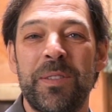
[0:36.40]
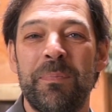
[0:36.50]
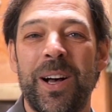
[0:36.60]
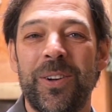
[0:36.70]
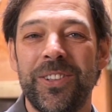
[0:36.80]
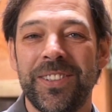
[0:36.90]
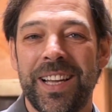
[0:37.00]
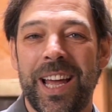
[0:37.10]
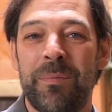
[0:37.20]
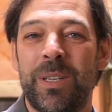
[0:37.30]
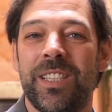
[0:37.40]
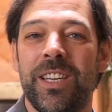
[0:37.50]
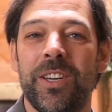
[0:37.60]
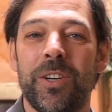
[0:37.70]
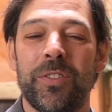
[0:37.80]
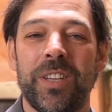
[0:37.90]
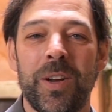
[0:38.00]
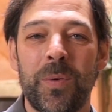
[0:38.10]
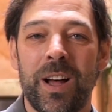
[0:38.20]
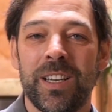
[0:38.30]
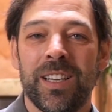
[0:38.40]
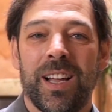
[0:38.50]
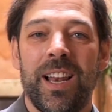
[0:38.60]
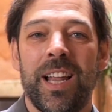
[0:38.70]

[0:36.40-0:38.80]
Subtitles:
is Paolo. I'm the CEO of Day One.